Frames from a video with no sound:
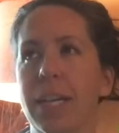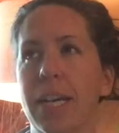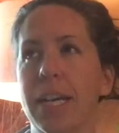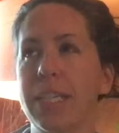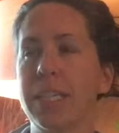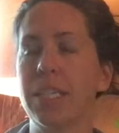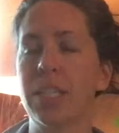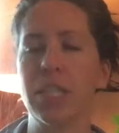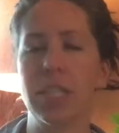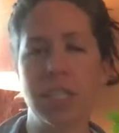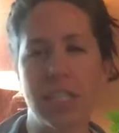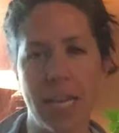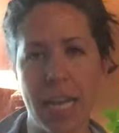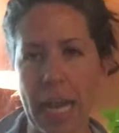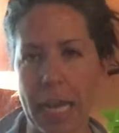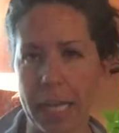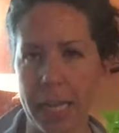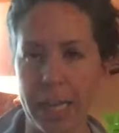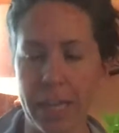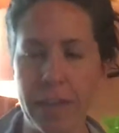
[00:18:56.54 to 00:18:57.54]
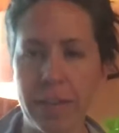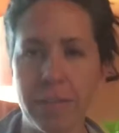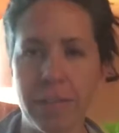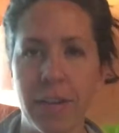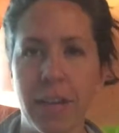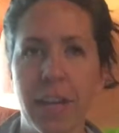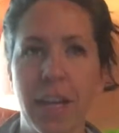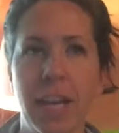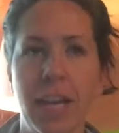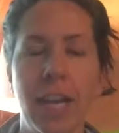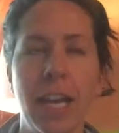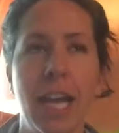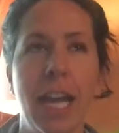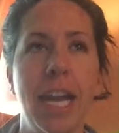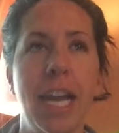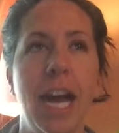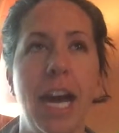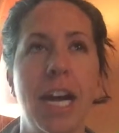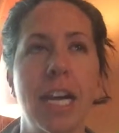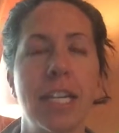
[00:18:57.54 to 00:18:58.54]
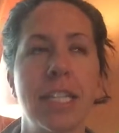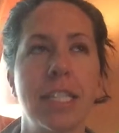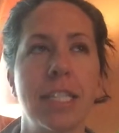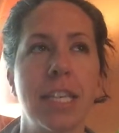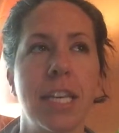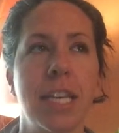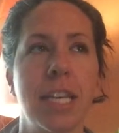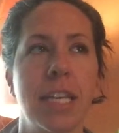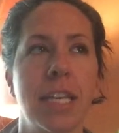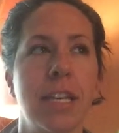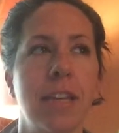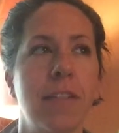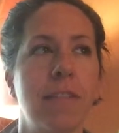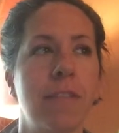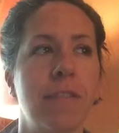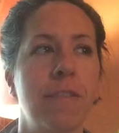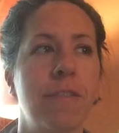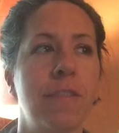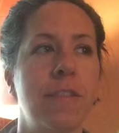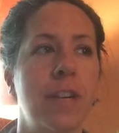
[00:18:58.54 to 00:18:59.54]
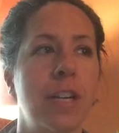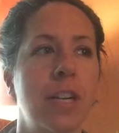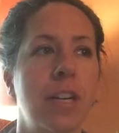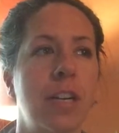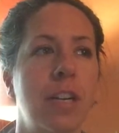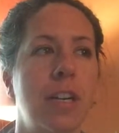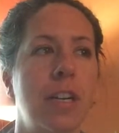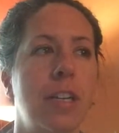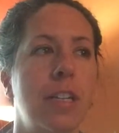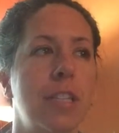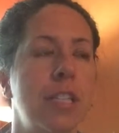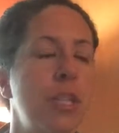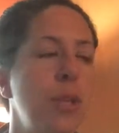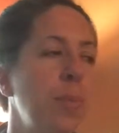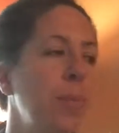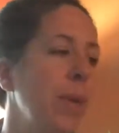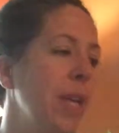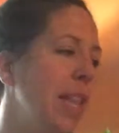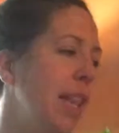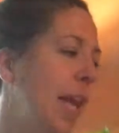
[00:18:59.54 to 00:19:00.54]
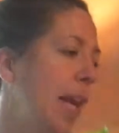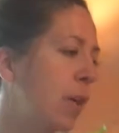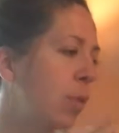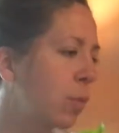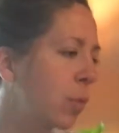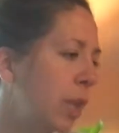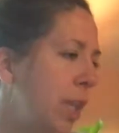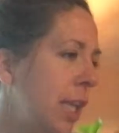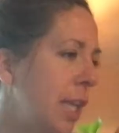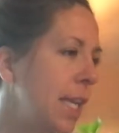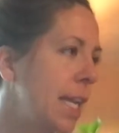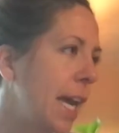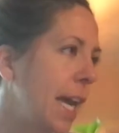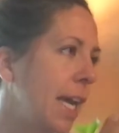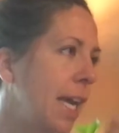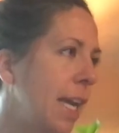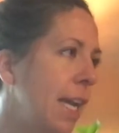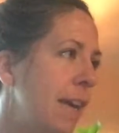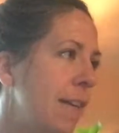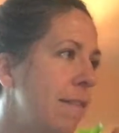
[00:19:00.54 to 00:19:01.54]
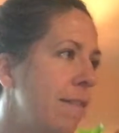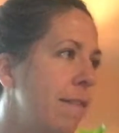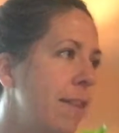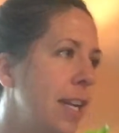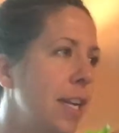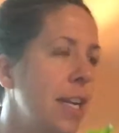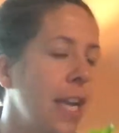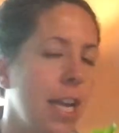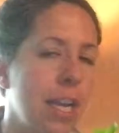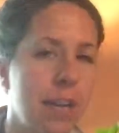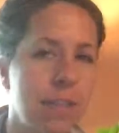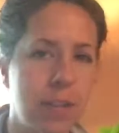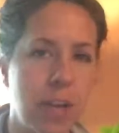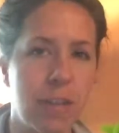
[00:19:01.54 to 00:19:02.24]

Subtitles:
It's just negative. And honestly, to be like really negative in a negative